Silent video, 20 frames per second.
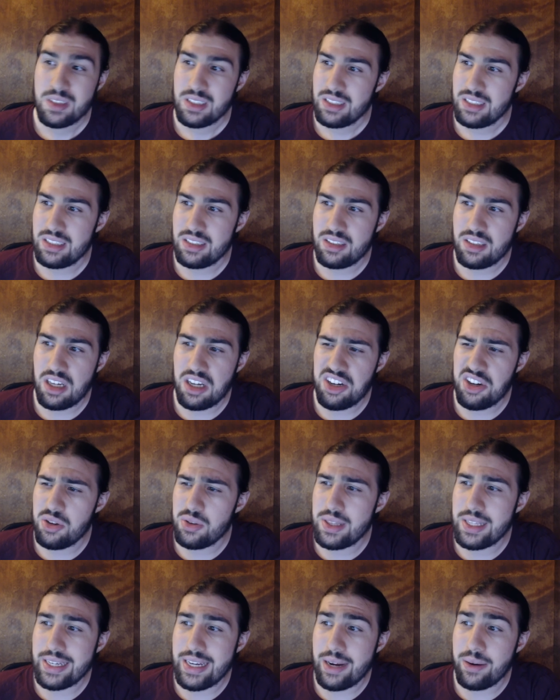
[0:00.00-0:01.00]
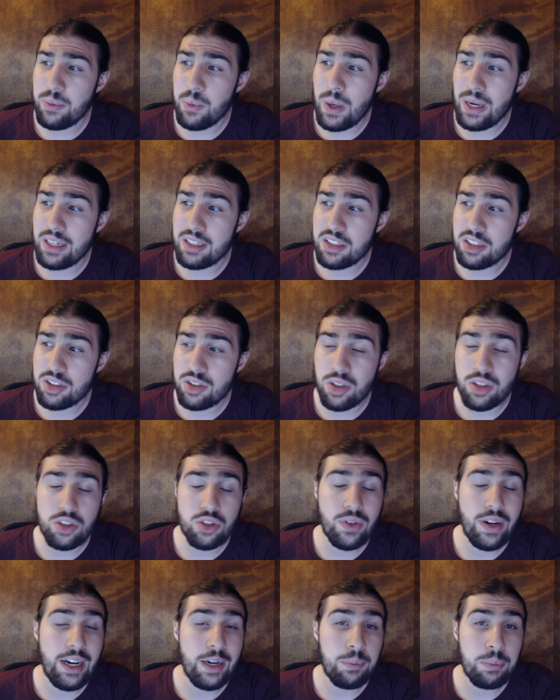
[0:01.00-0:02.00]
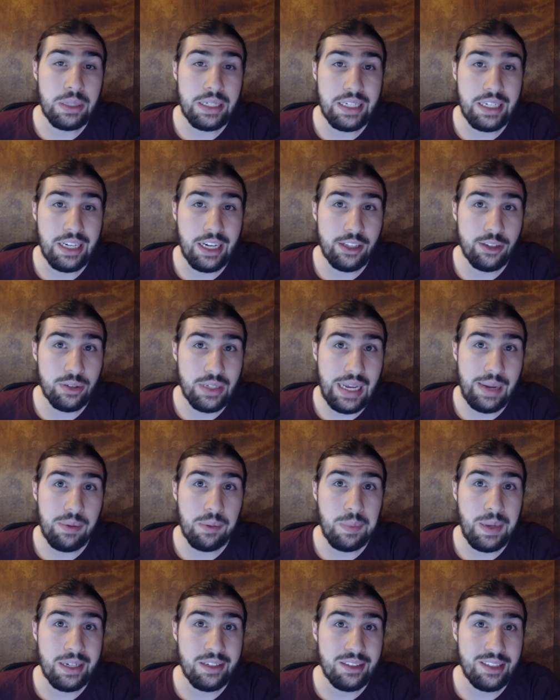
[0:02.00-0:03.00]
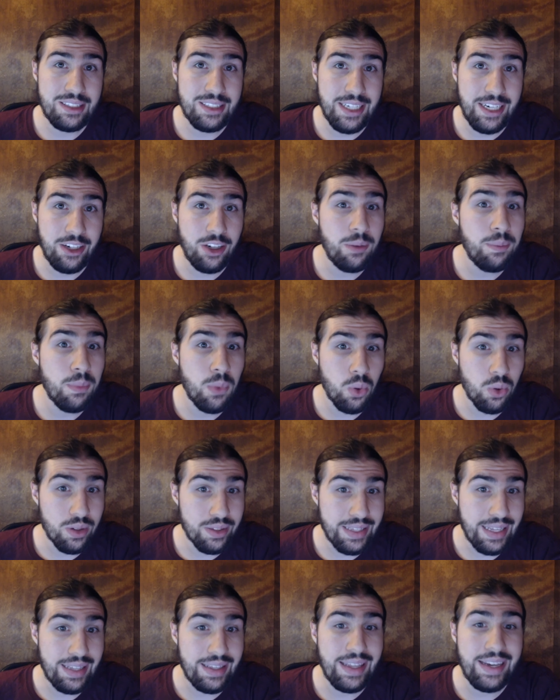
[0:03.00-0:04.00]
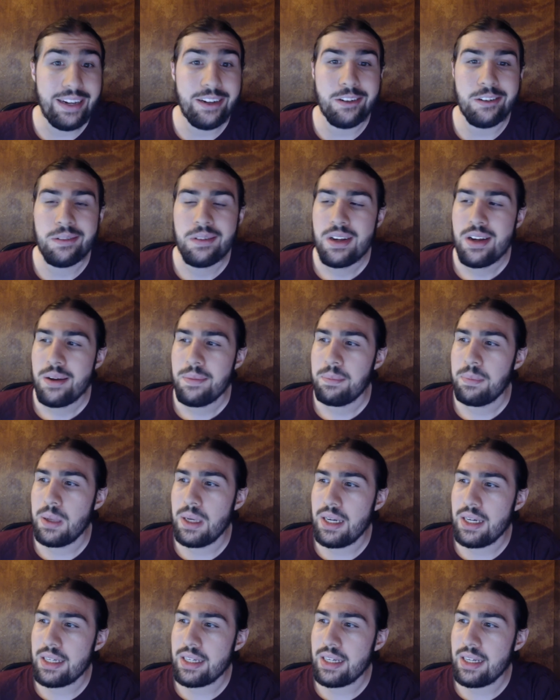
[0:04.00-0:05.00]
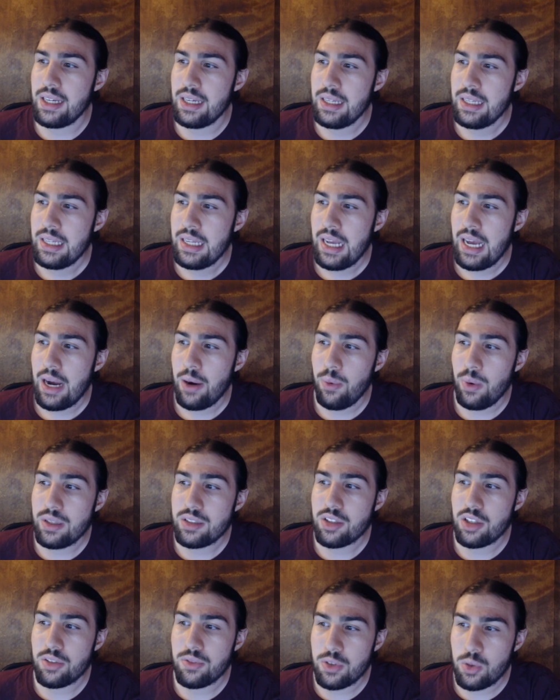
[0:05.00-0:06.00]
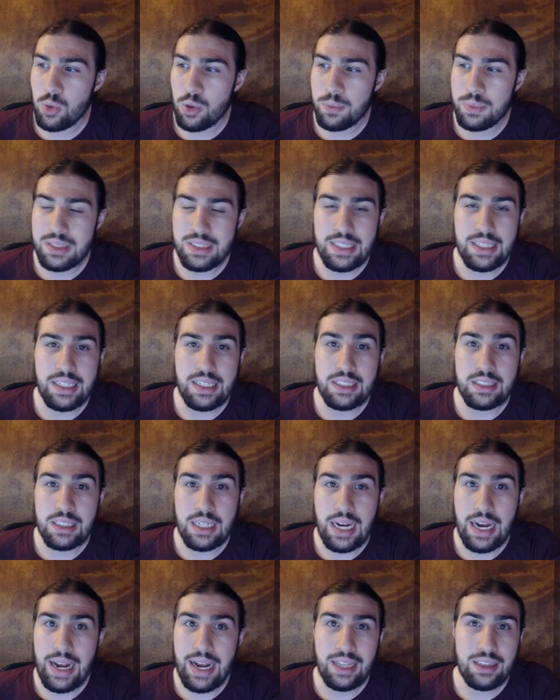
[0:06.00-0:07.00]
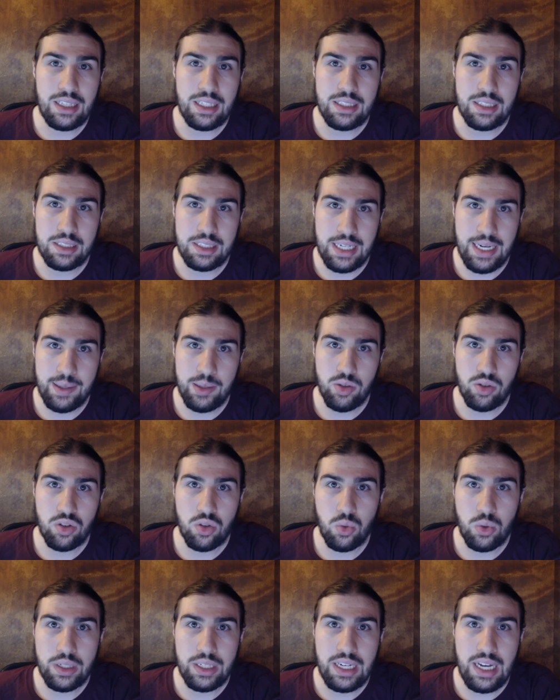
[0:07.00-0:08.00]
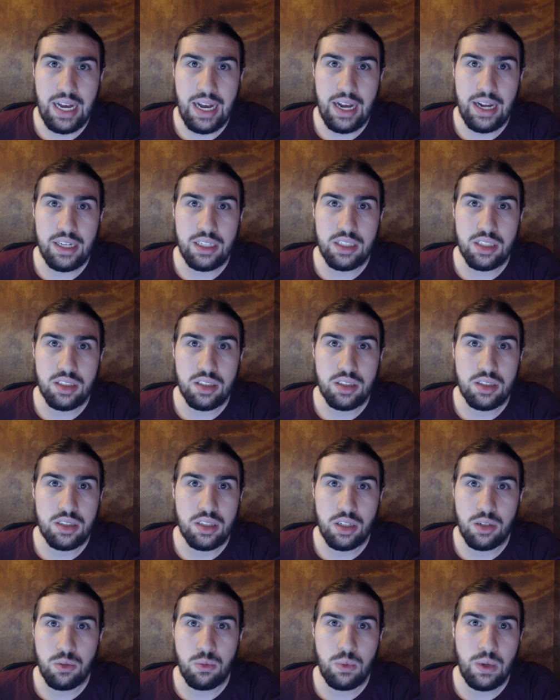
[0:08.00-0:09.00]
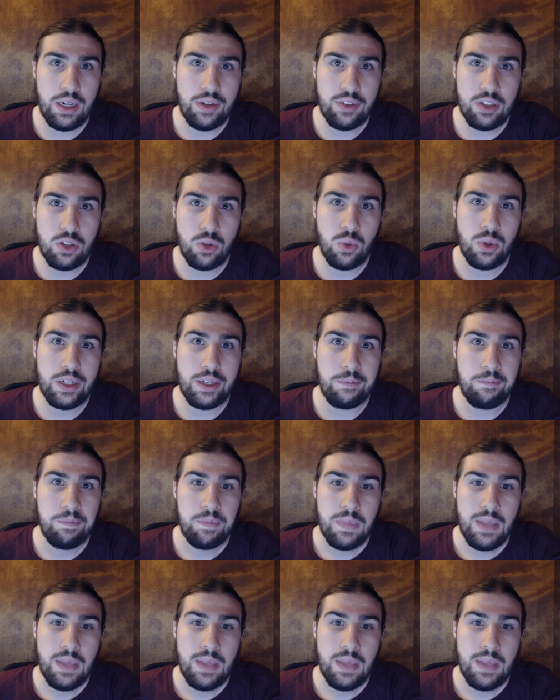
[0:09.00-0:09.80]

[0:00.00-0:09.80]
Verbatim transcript: just a new thing I wanted to start trying, bringing other gaming back to the channel. More on that later. But uh, I was going to record Besiege. I had like the time to record it. I just didn't want to record it.